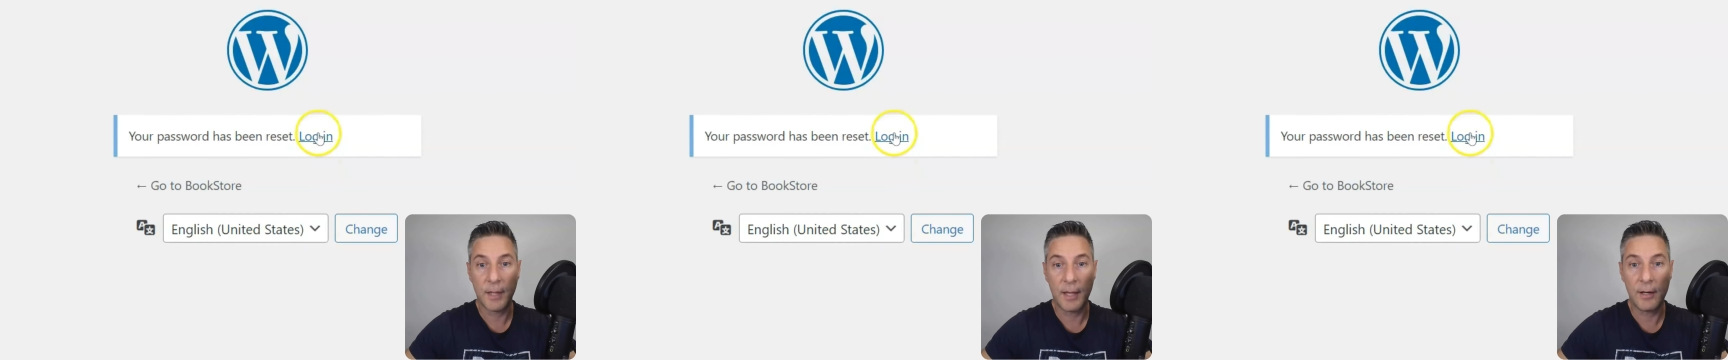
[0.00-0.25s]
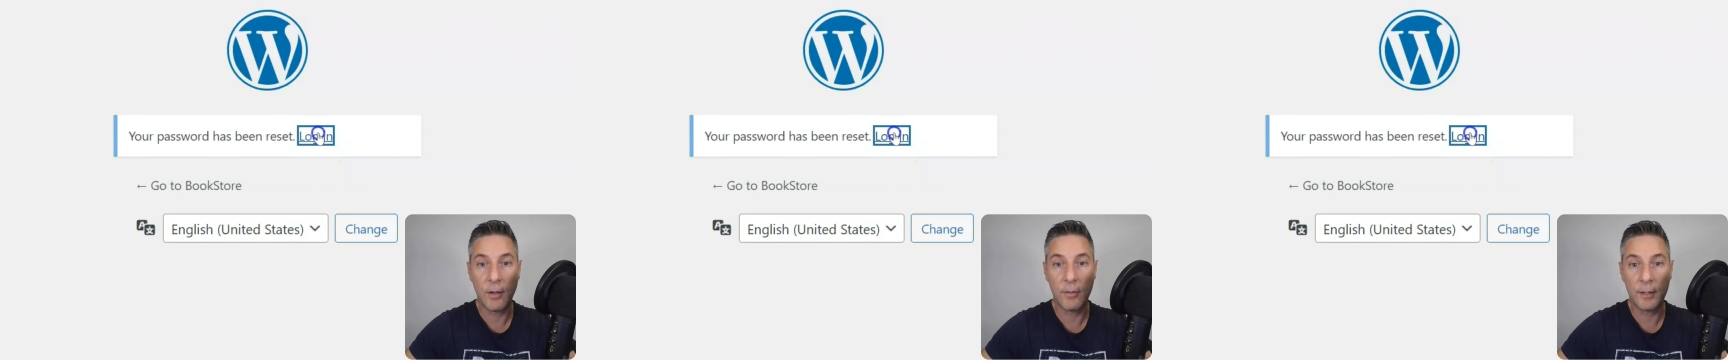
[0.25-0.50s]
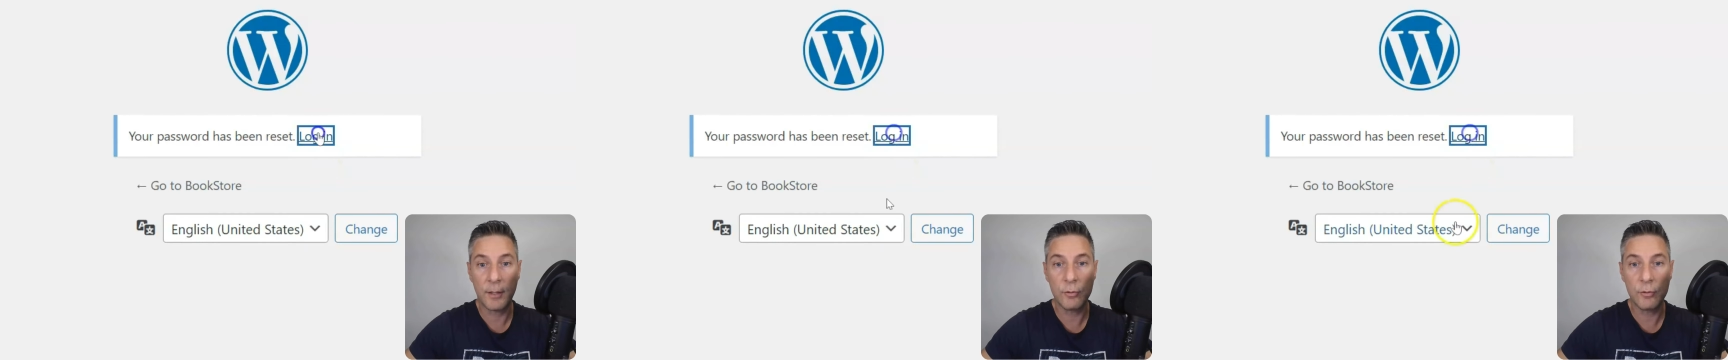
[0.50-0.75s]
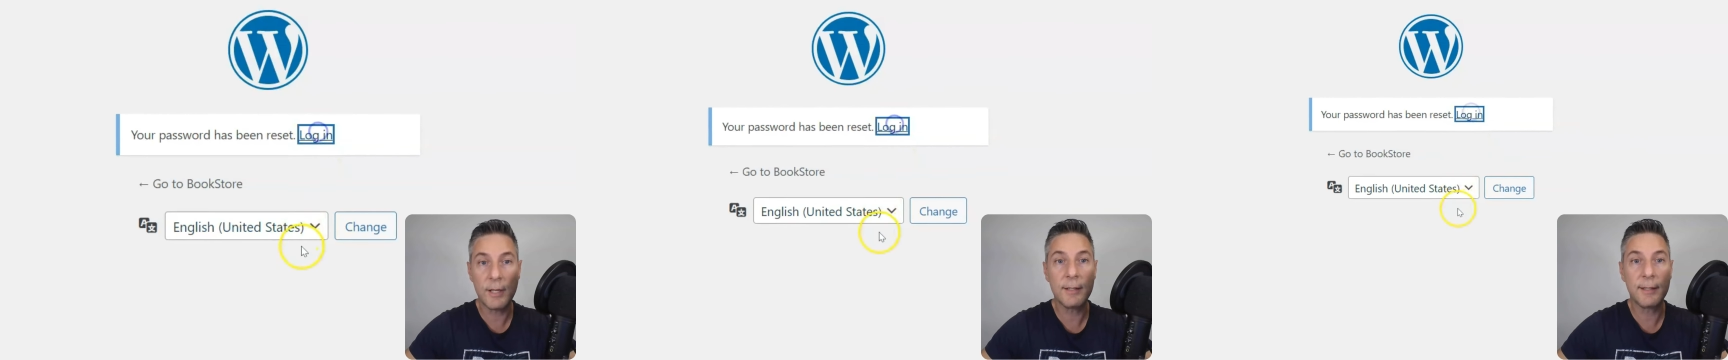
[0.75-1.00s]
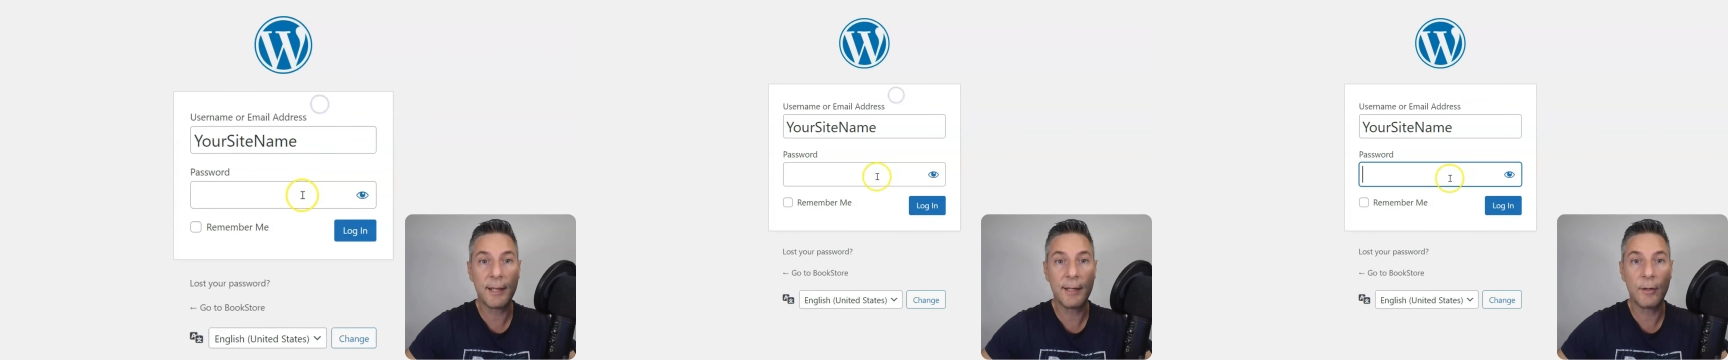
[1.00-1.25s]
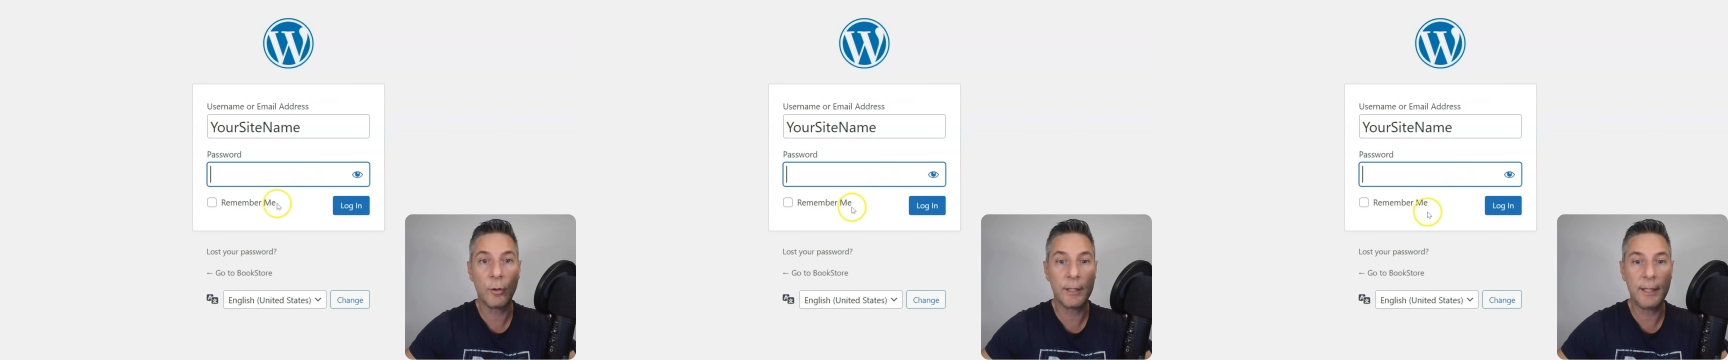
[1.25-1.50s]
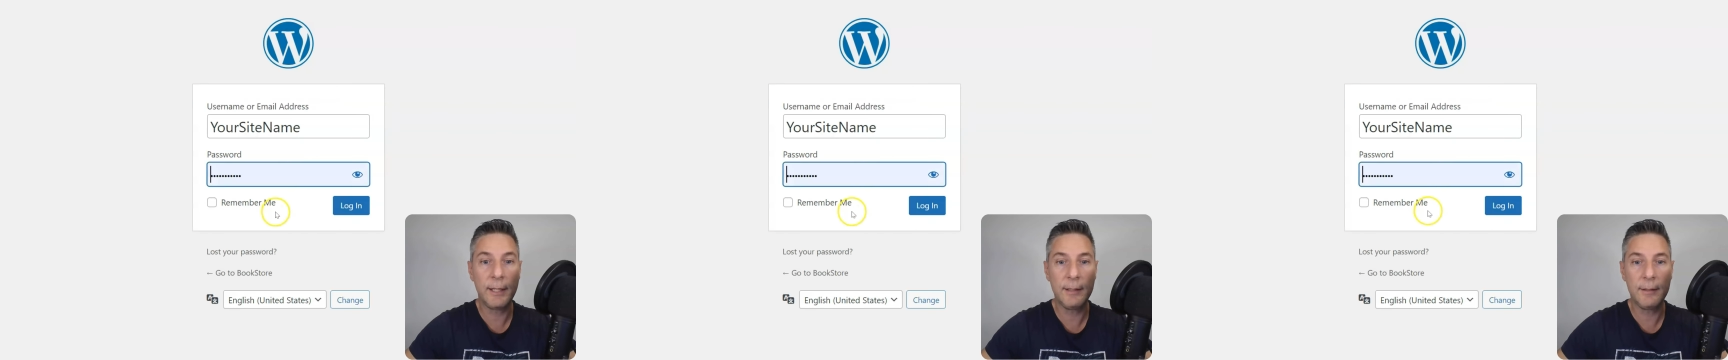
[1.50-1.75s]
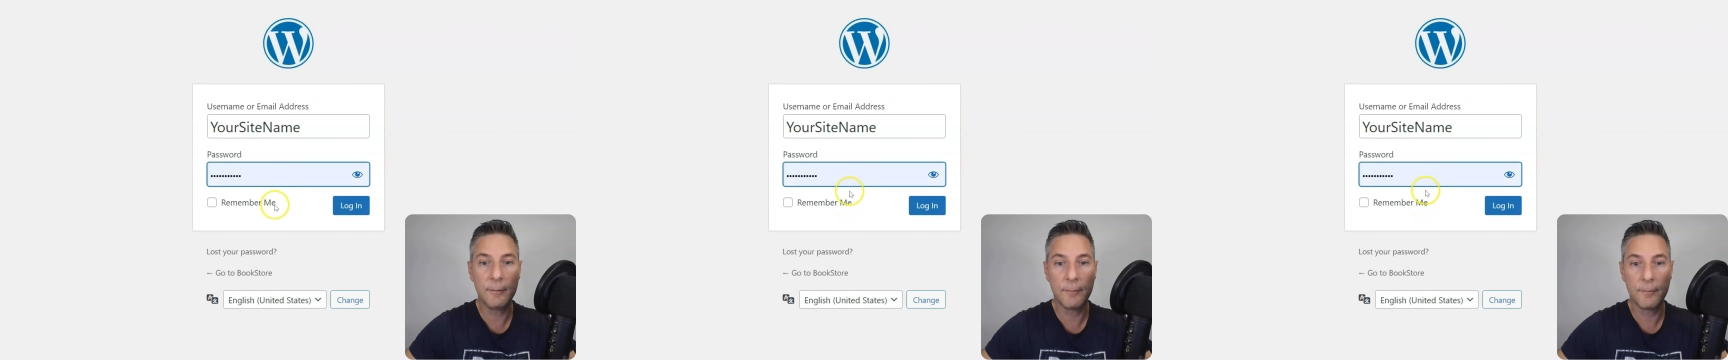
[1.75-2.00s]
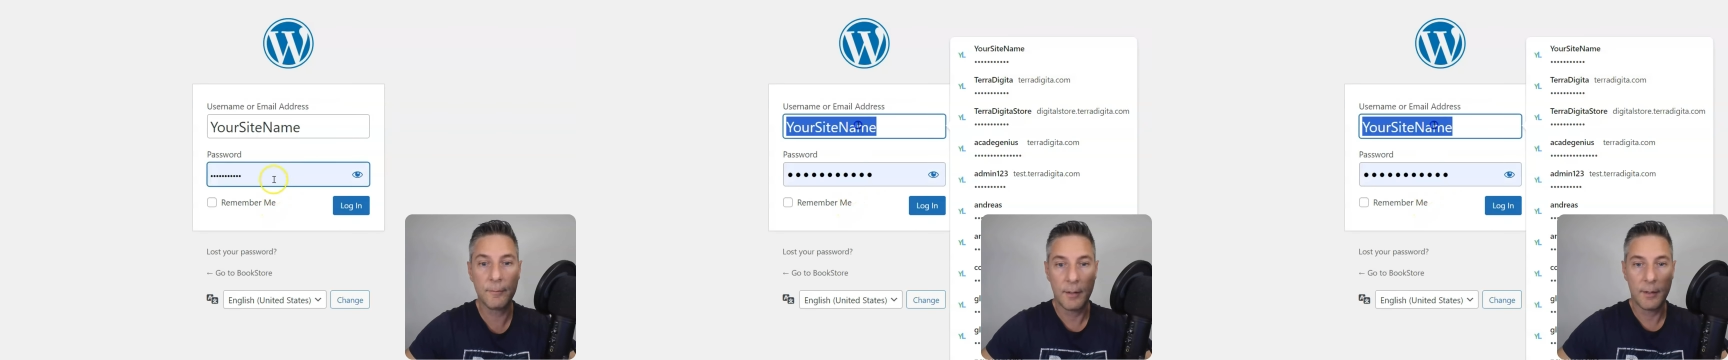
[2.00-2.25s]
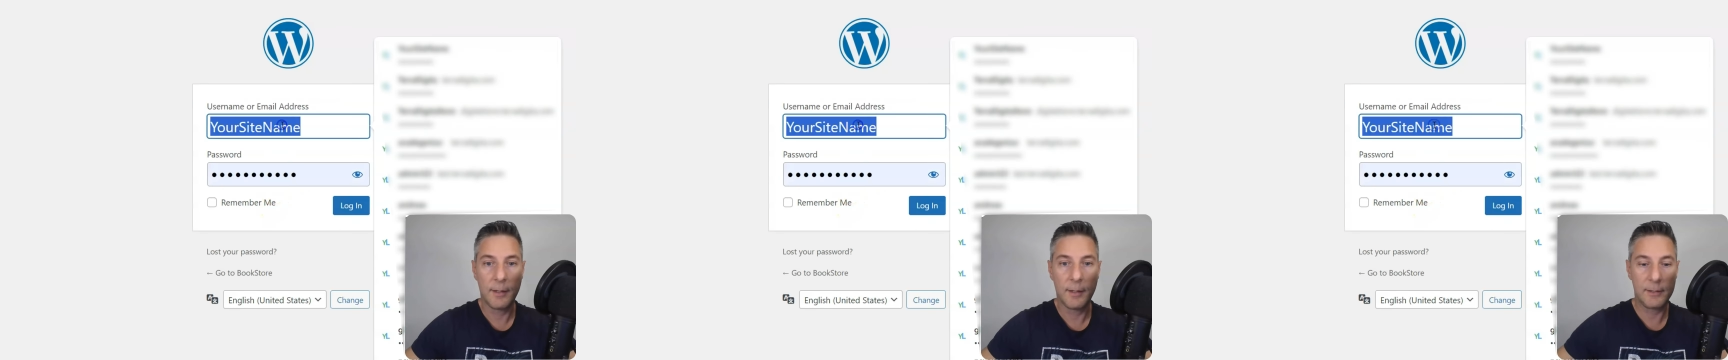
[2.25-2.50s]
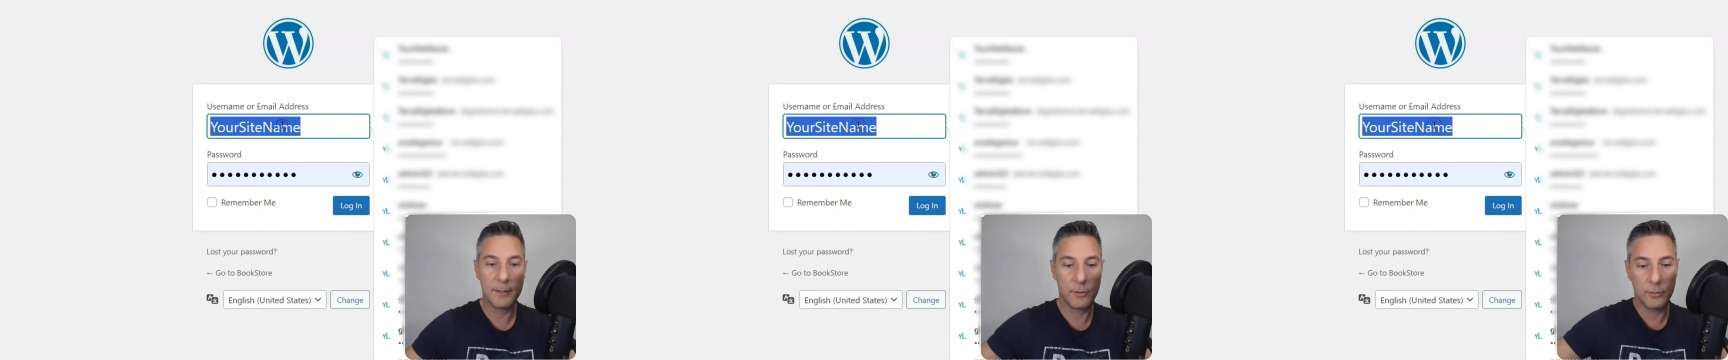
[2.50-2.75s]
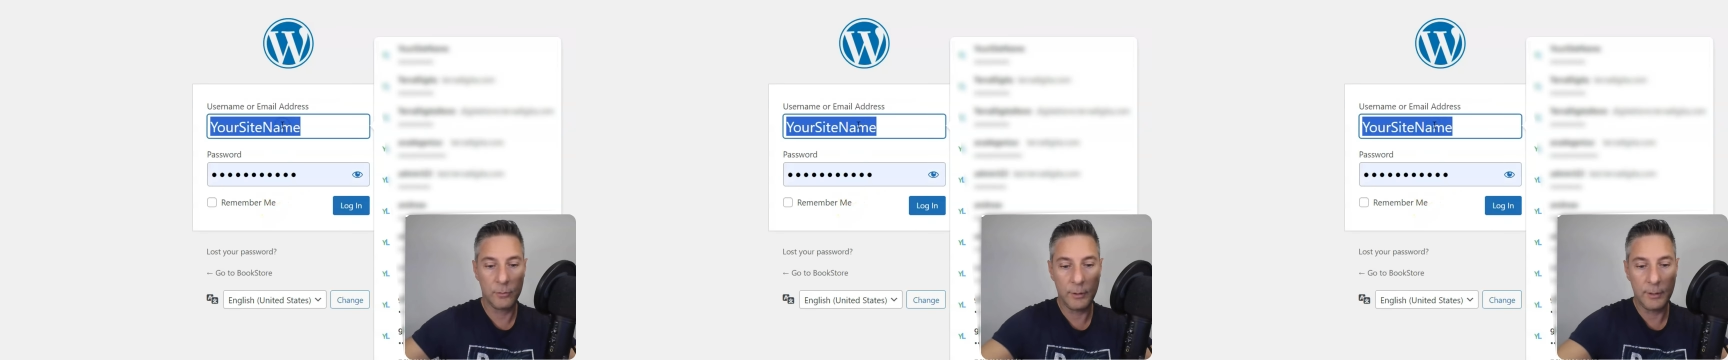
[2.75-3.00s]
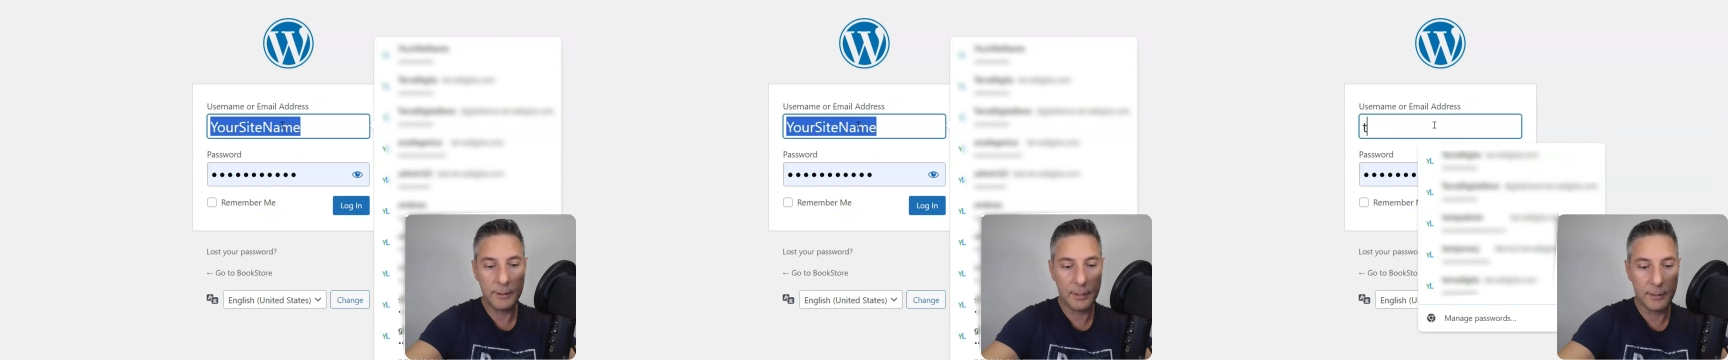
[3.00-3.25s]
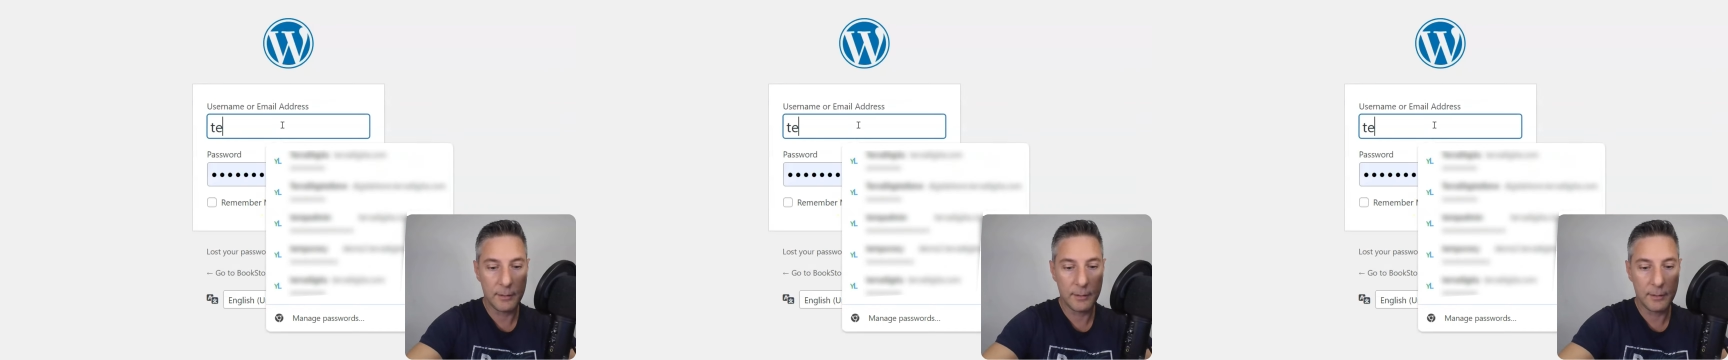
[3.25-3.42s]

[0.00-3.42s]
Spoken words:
And now the user can log in. Let's do it.